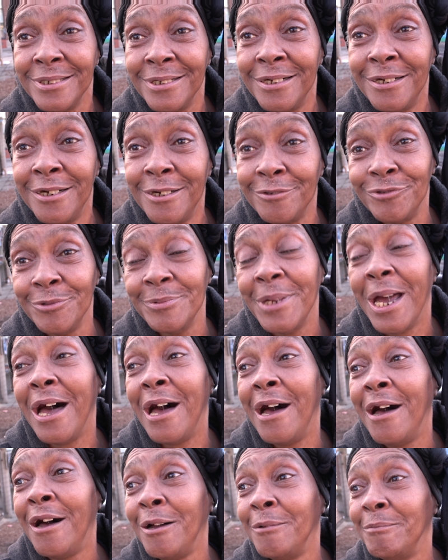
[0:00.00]

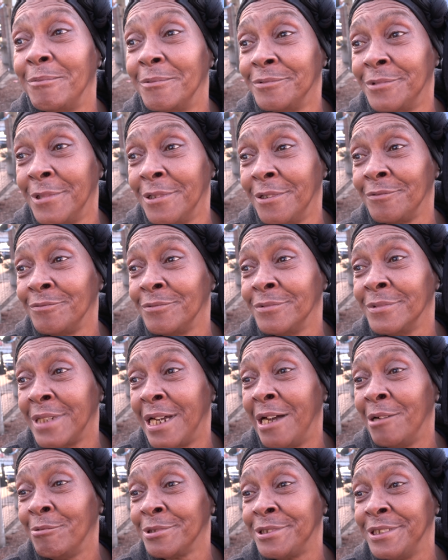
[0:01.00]

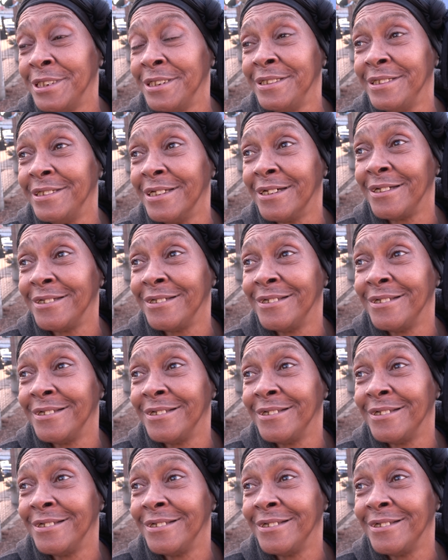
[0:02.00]
I was in the